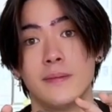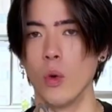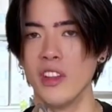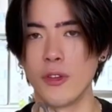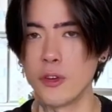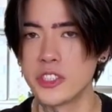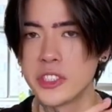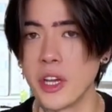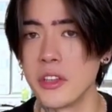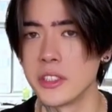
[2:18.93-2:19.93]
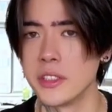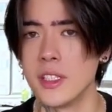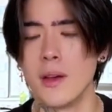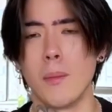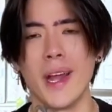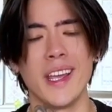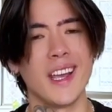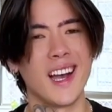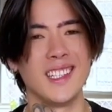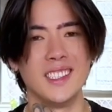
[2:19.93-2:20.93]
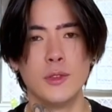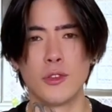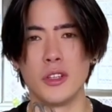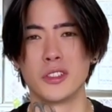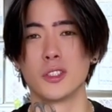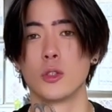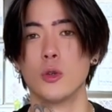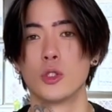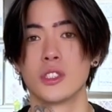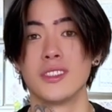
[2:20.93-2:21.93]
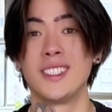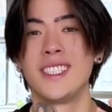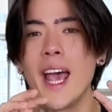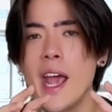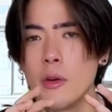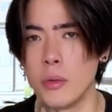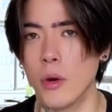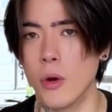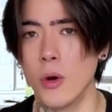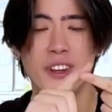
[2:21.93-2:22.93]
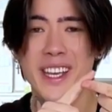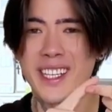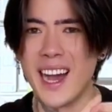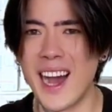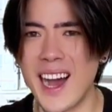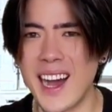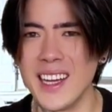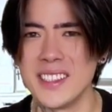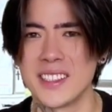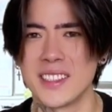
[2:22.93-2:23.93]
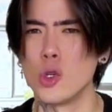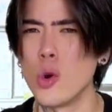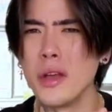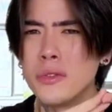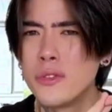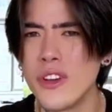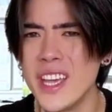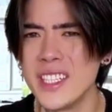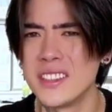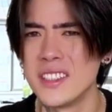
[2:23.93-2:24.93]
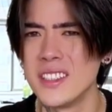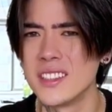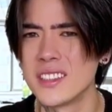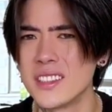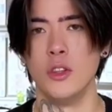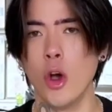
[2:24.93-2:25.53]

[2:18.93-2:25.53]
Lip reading: When I first started, my AI influencers looks terrible. Fake eyes, round faces.